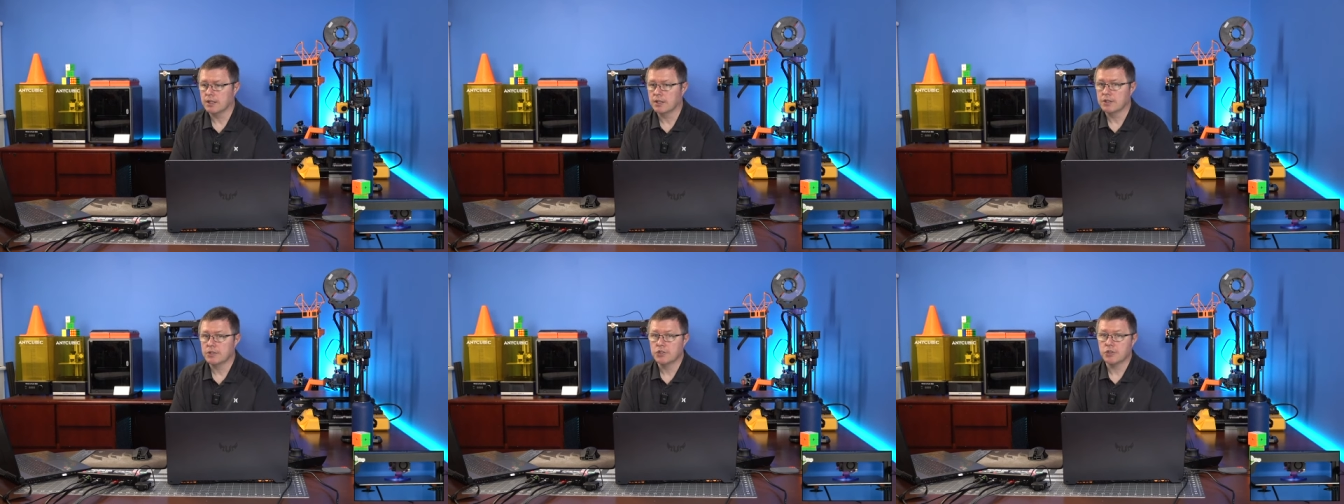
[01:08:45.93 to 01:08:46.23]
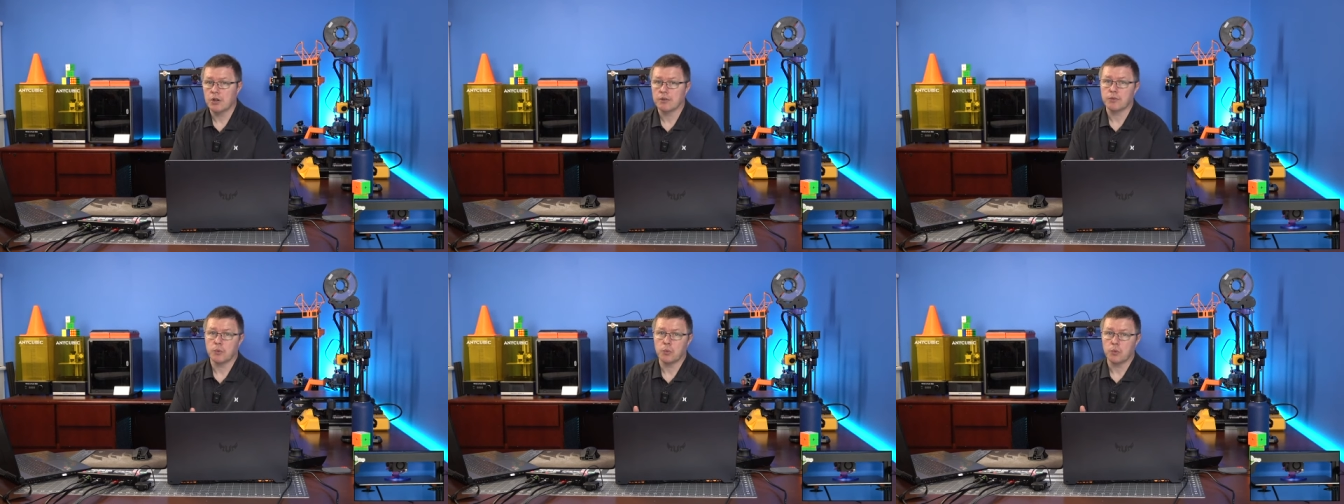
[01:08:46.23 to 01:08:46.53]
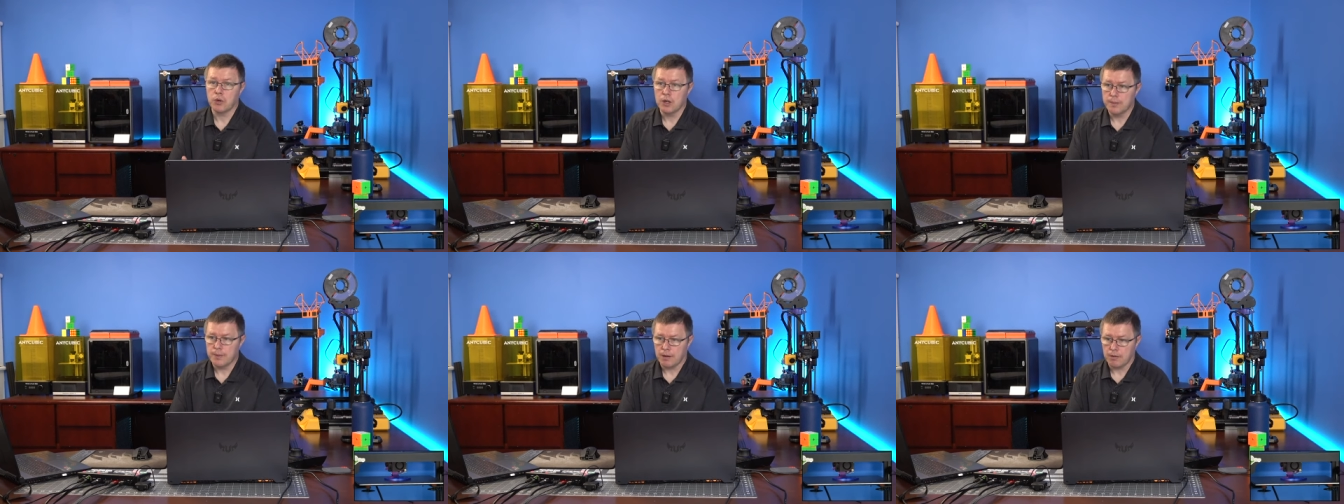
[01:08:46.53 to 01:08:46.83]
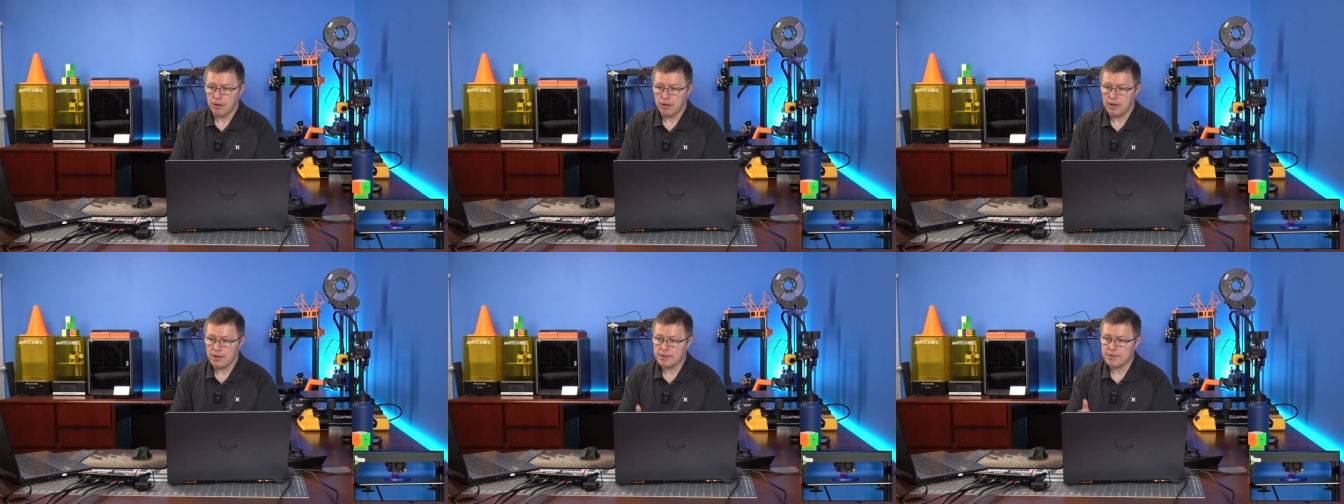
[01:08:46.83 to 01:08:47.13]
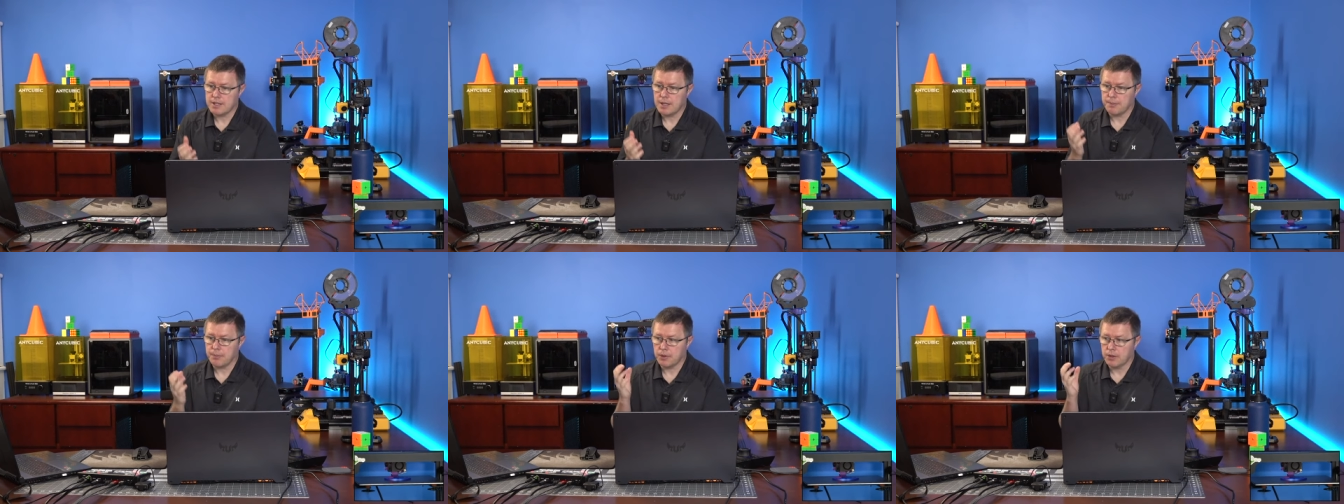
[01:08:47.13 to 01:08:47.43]
So you don't have to worry about running a
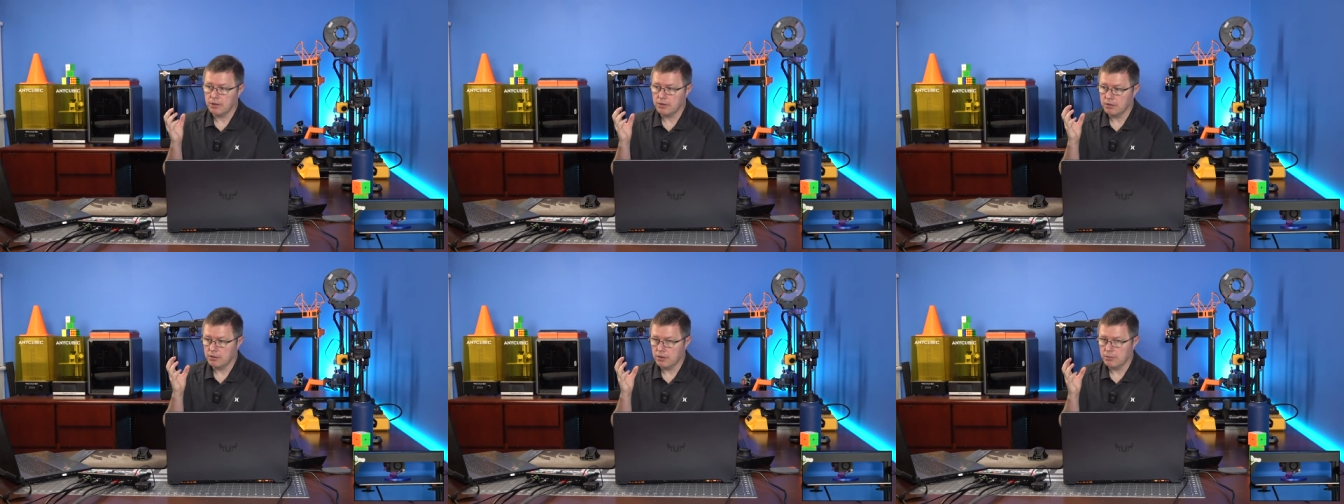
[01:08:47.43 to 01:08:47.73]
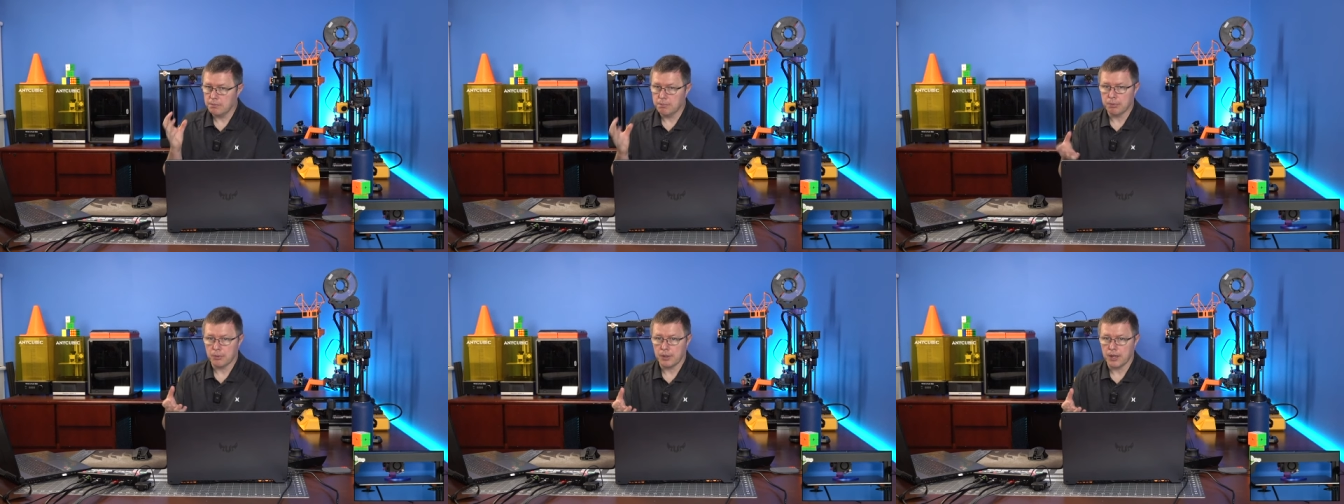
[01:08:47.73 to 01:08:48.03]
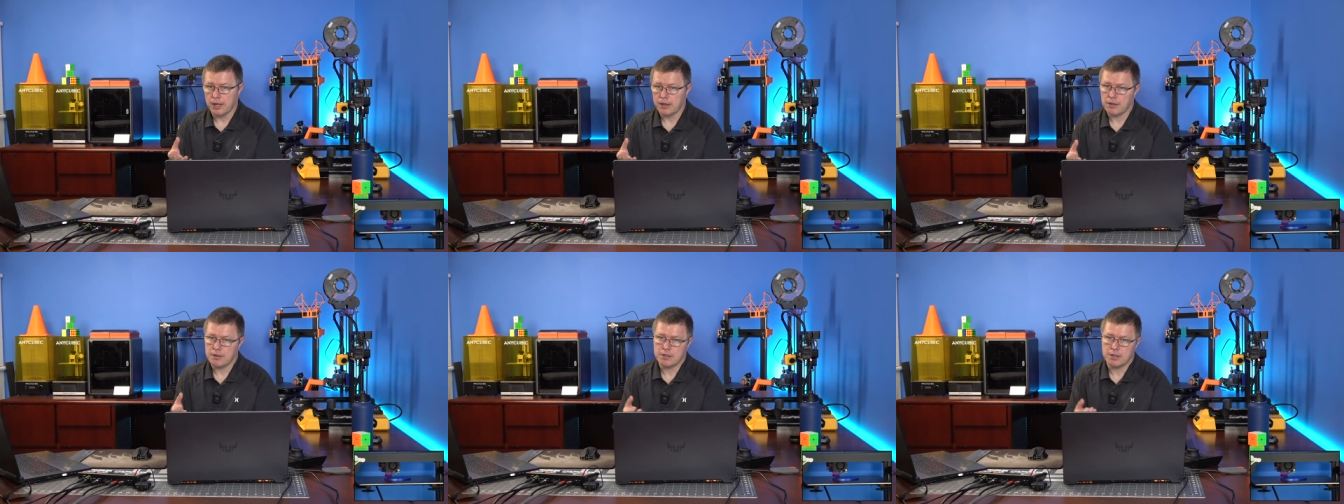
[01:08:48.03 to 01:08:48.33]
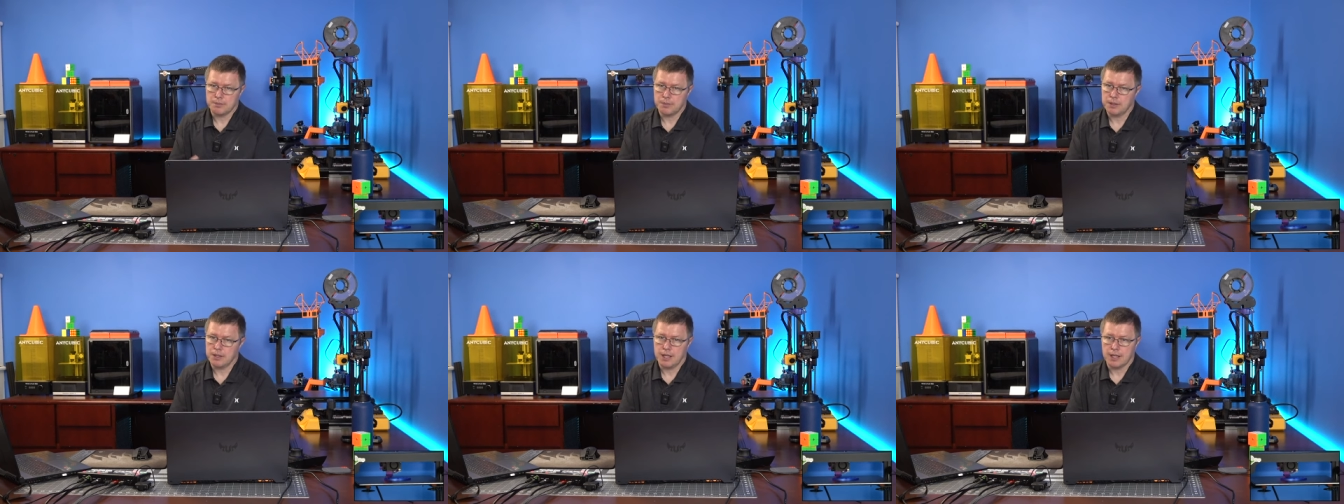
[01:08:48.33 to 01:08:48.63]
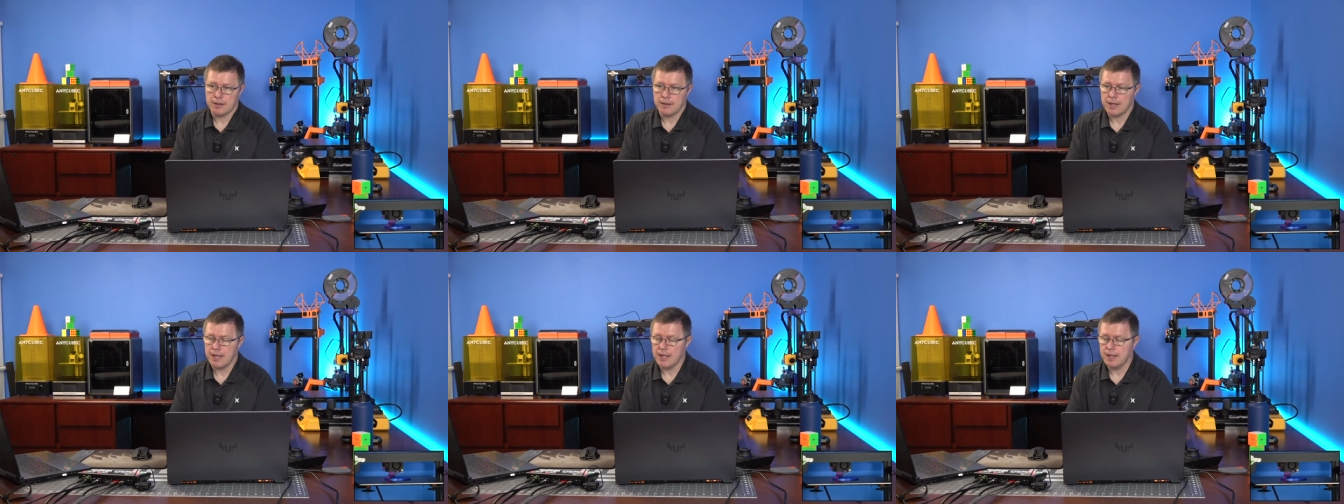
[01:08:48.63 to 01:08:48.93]
separate little brick or something
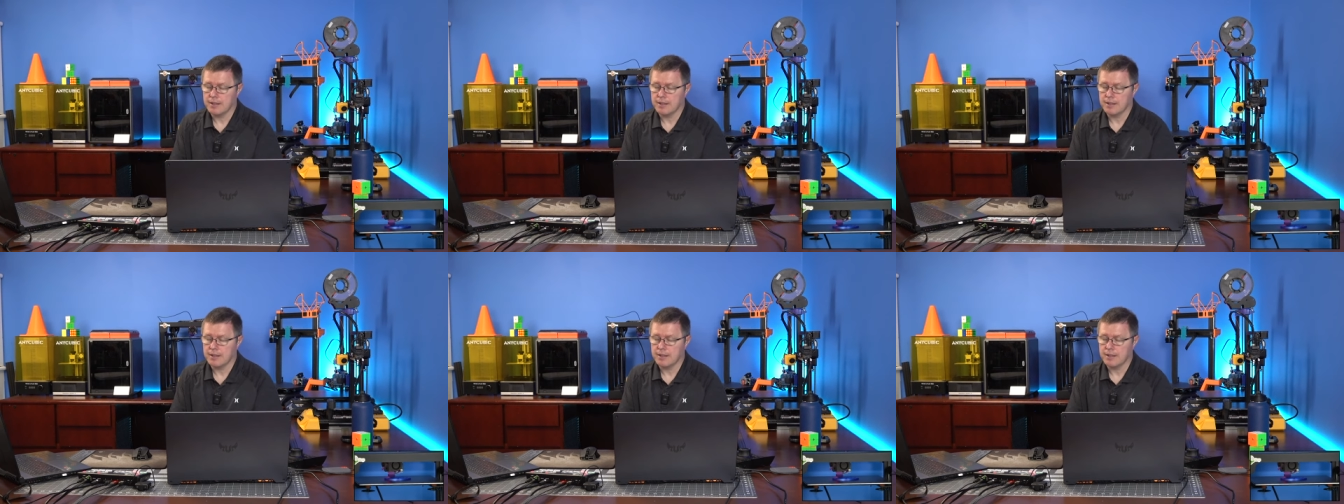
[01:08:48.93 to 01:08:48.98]
like that.